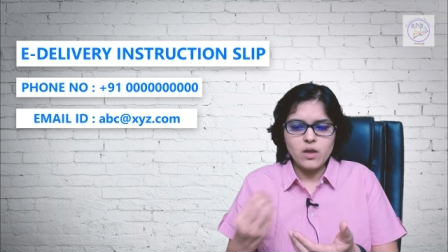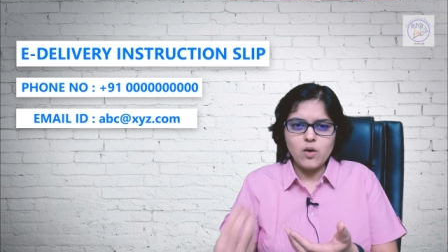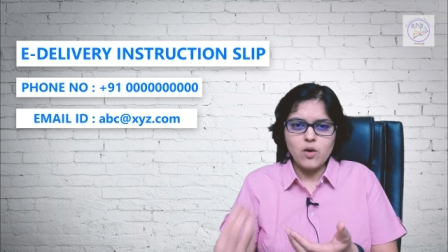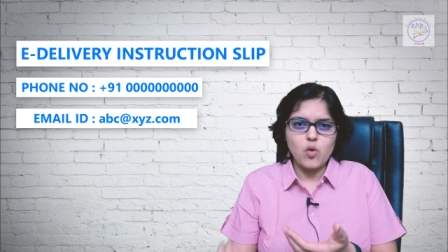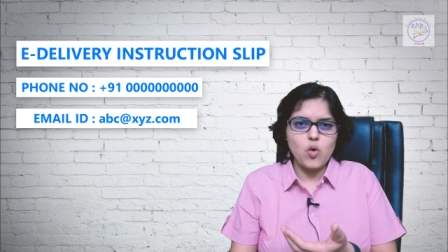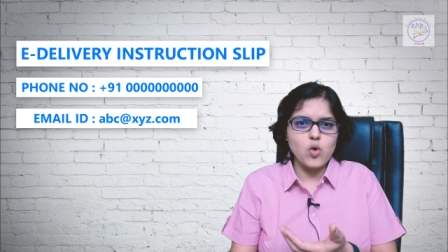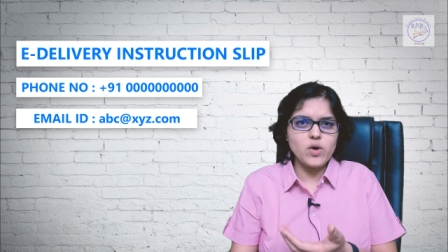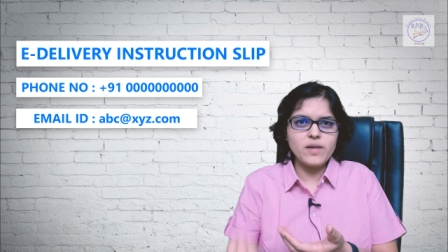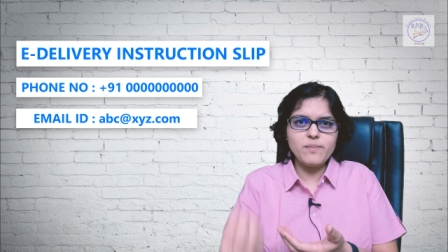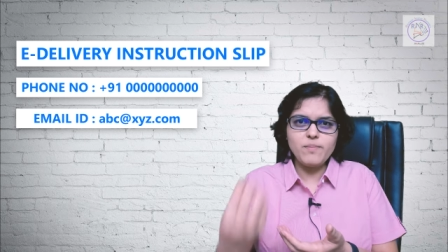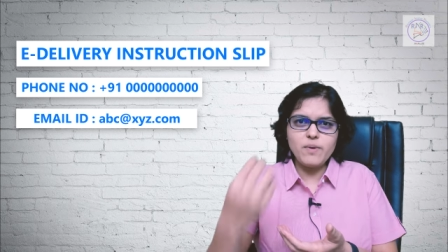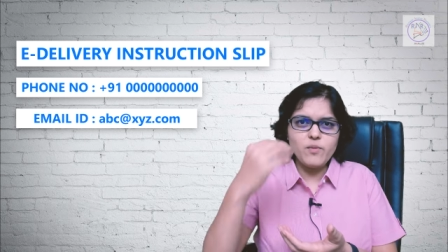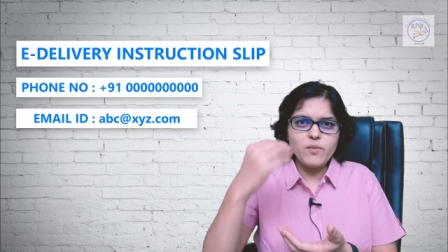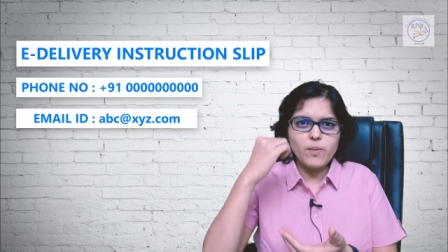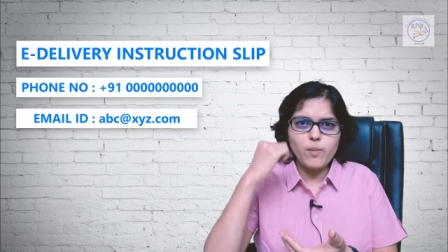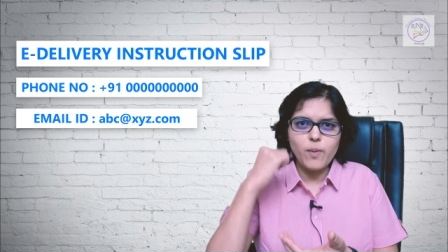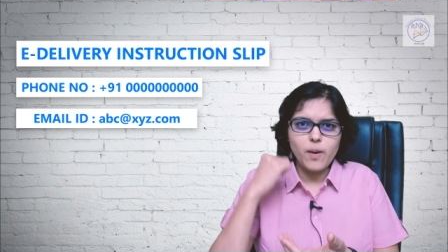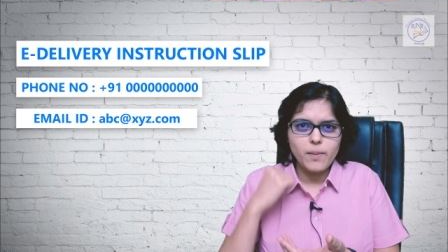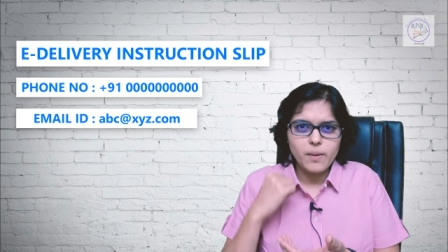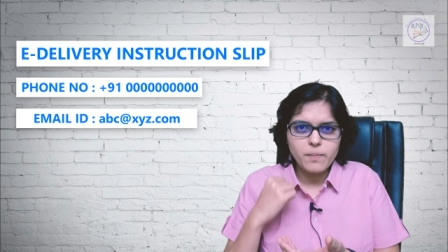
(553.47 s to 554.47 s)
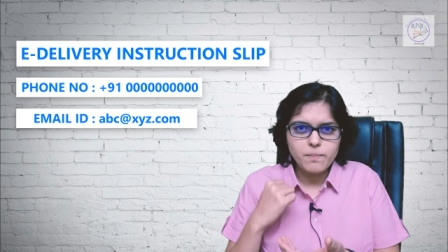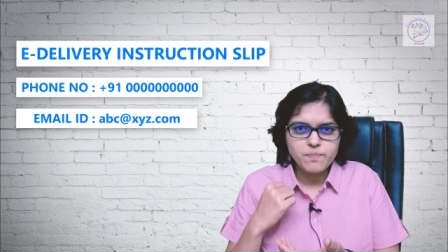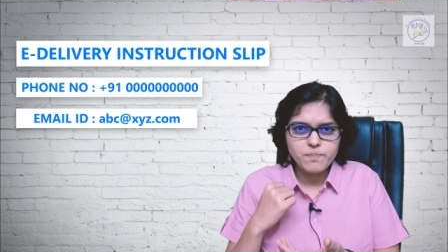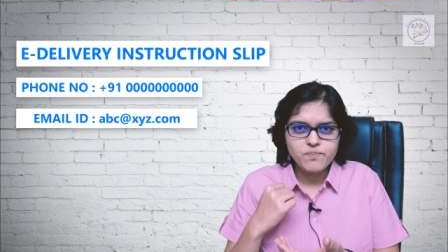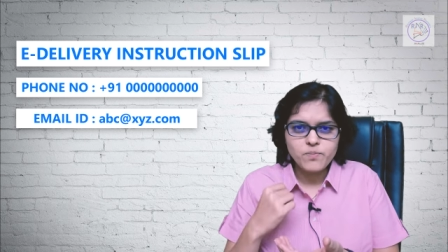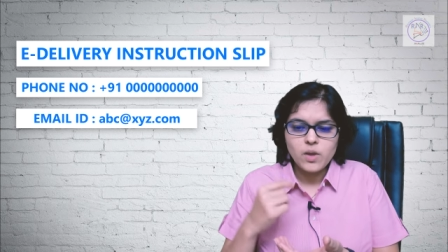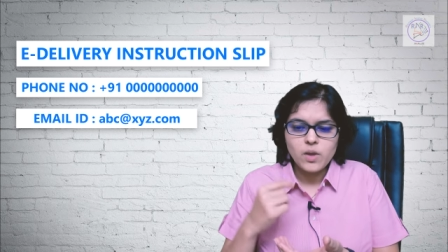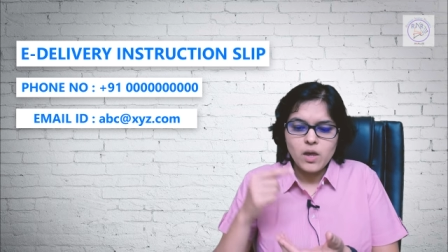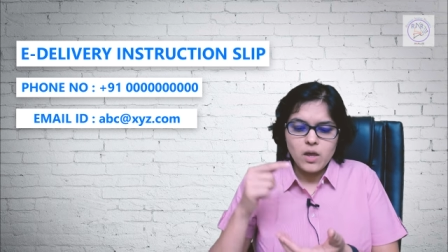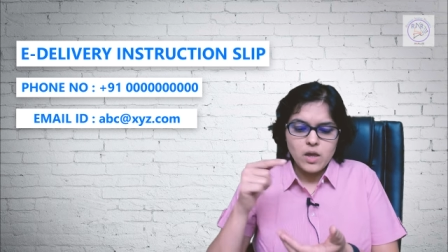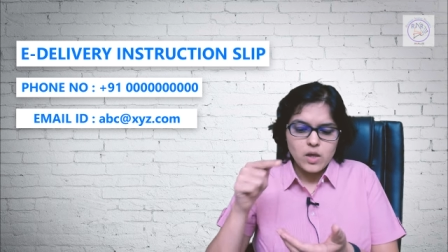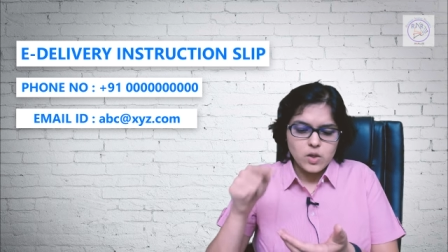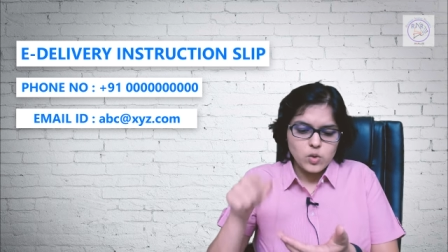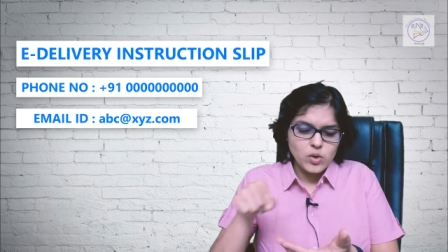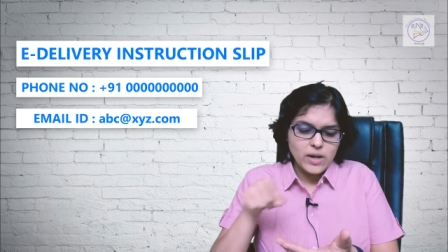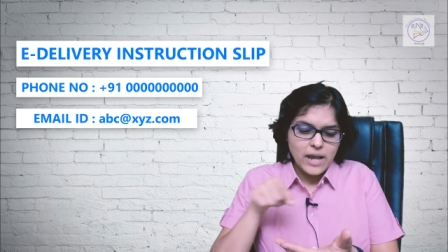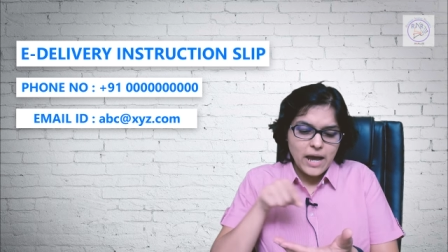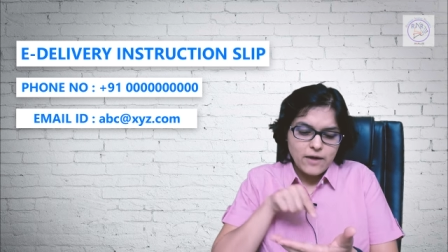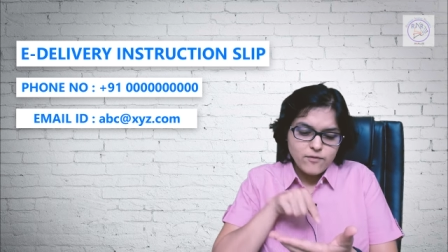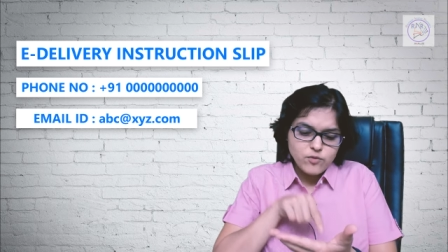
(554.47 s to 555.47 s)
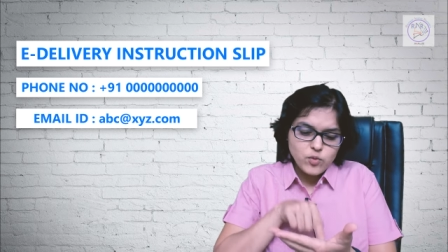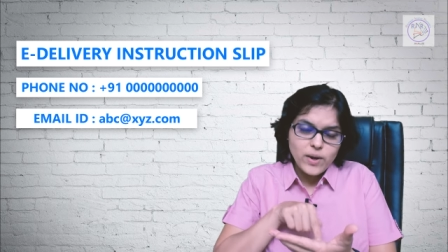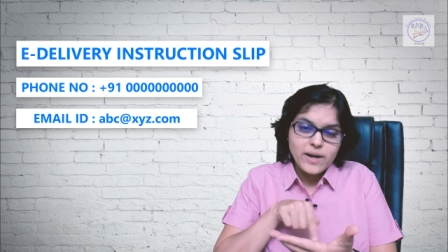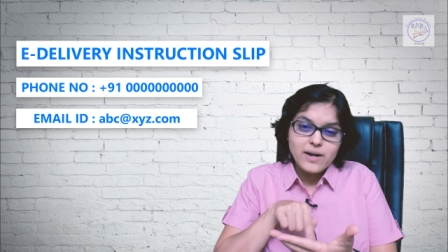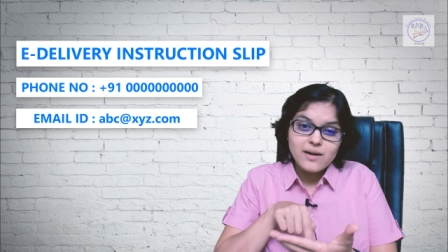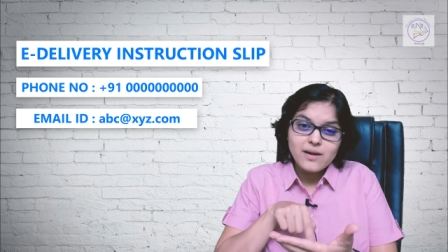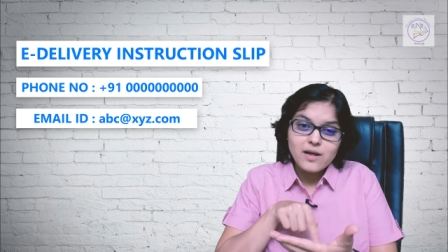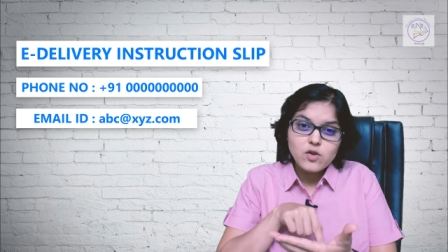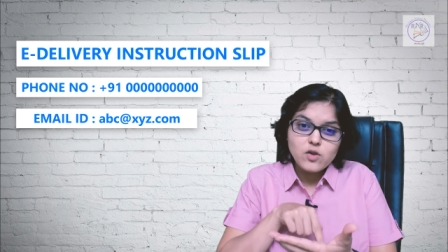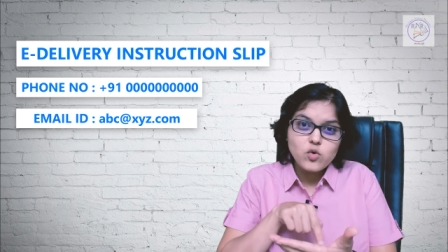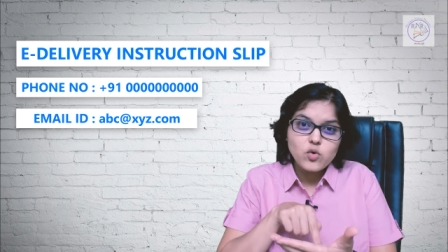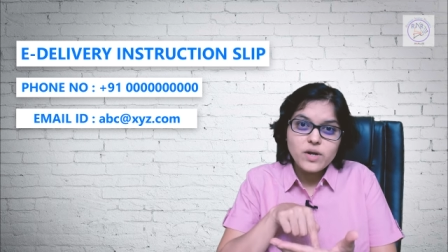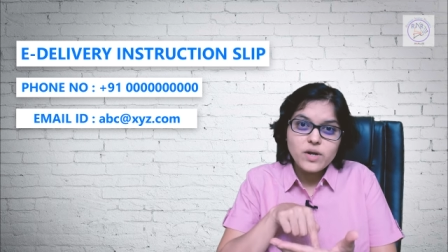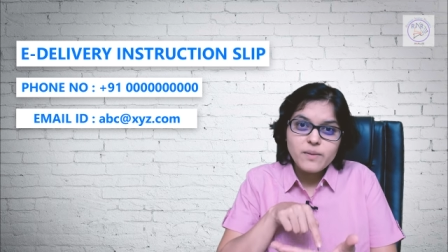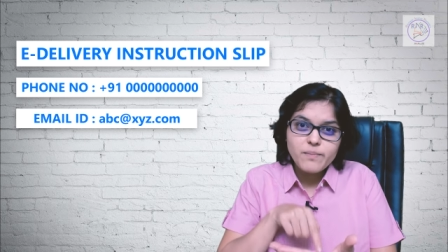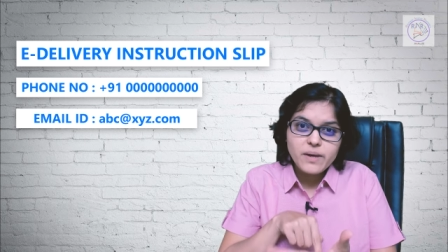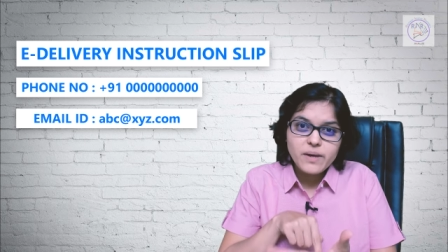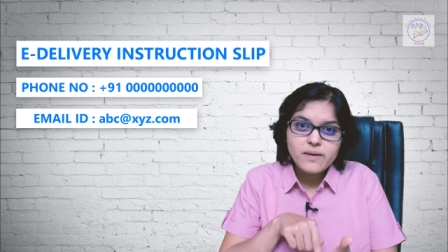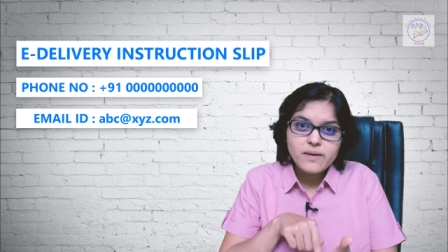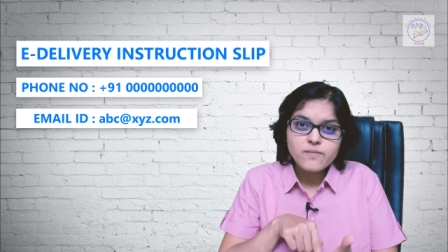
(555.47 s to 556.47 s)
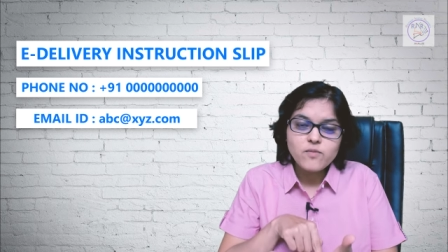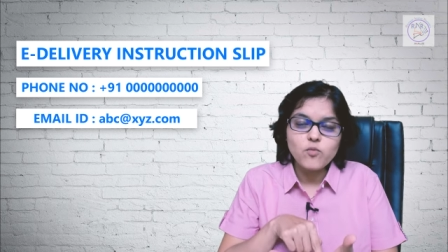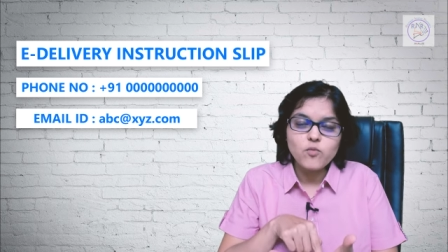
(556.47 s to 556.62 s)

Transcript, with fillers: O T P will pop up. You will have to enter the O T P.